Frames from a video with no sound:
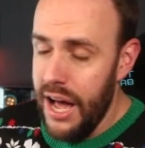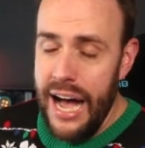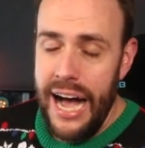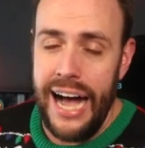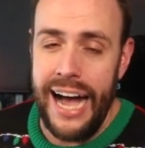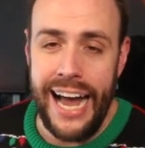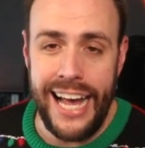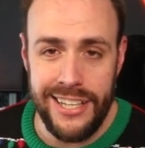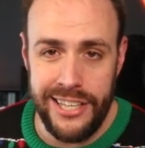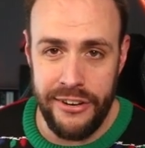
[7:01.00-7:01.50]

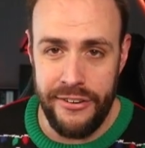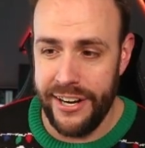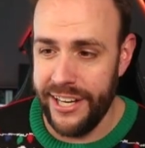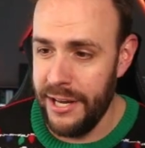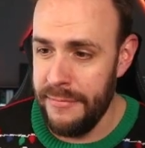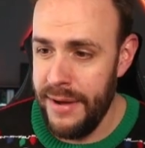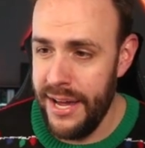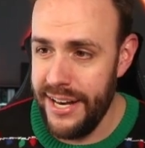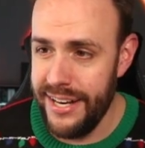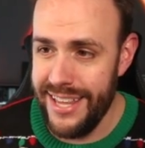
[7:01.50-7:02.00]
highly
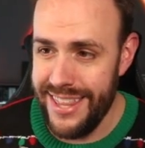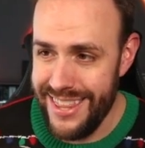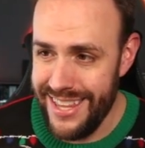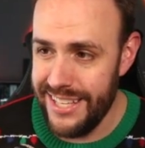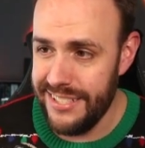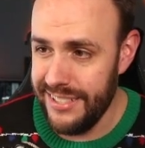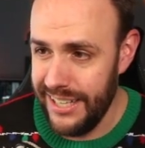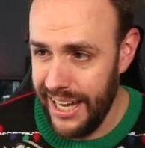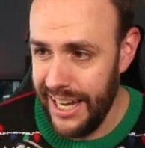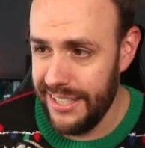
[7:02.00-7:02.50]
recommend
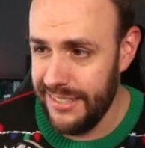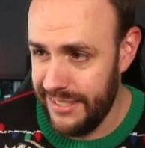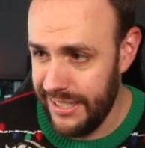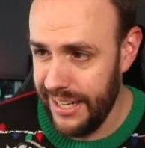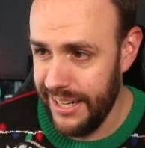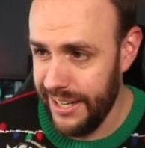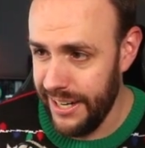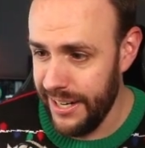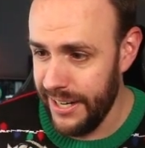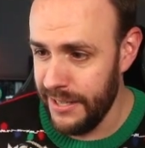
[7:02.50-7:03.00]
this
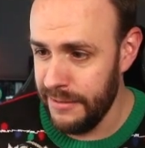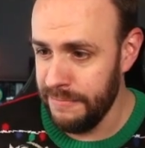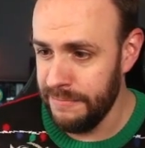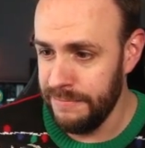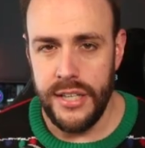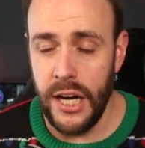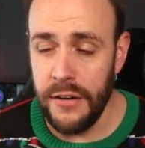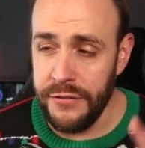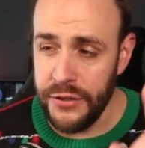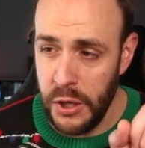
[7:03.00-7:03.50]
headset here.
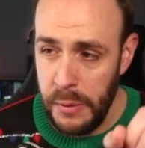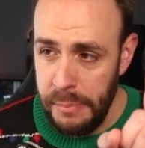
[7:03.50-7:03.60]
Now, for you